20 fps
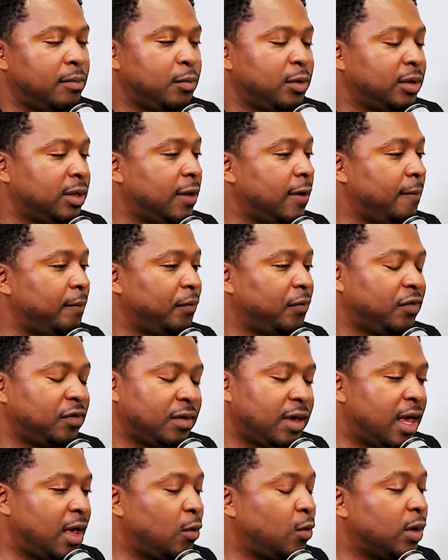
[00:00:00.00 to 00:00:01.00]
with them
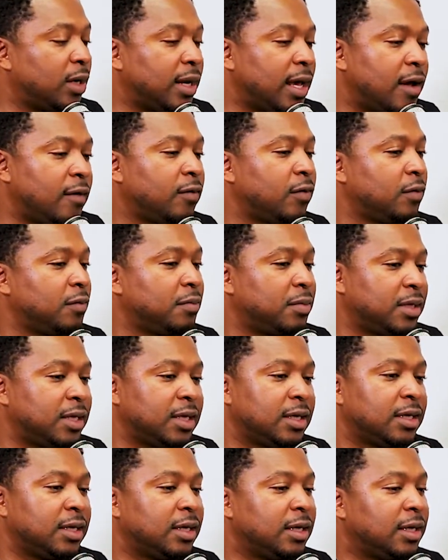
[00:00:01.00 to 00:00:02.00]
saying whatever, but